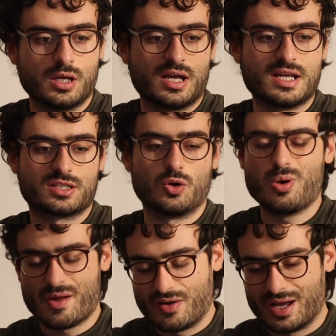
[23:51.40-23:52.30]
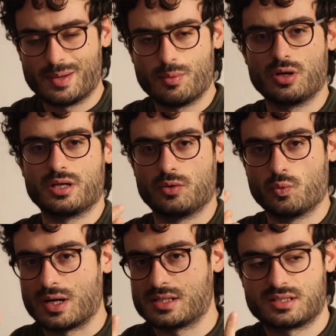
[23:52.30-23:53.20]
It's all available in
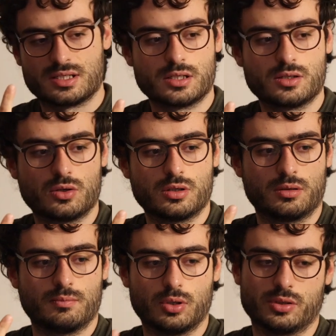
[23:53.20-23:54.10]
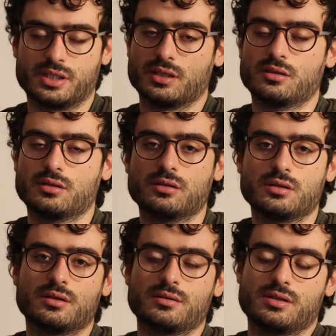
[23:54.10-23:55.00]
one single body.
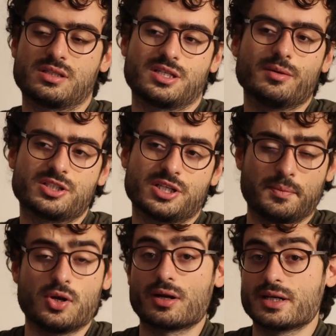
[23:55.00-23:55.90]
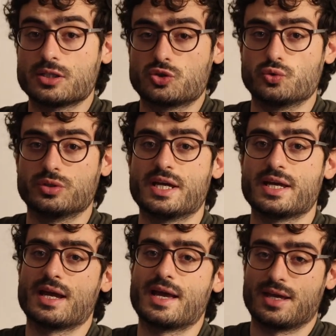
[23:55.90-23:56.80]
It's similarly to
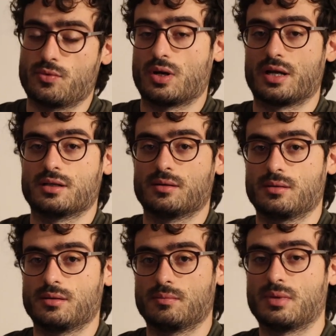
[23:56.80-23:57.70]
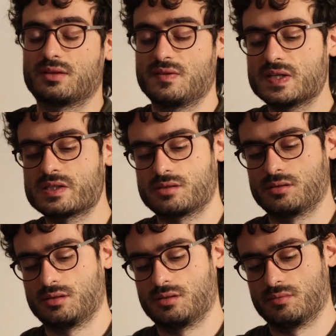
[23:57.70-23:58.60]
the A1, but
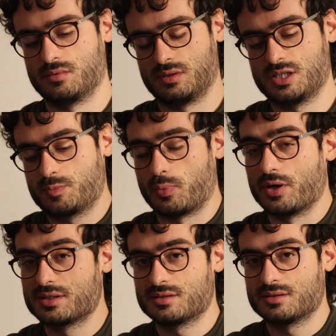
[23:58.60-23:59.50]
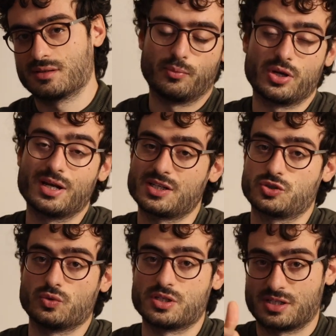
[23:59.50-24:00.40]
this point brings us
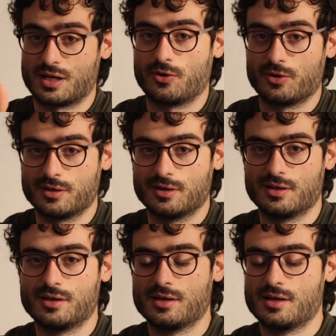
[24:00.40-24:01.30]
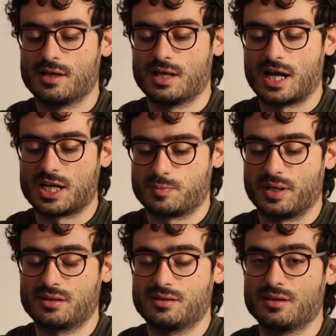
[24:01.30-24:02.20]
to the second
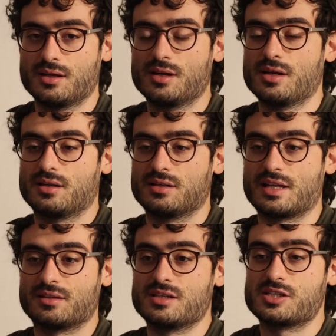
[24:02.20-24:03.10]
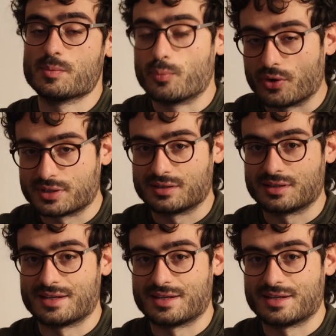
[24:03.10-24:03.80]
aspect that is important,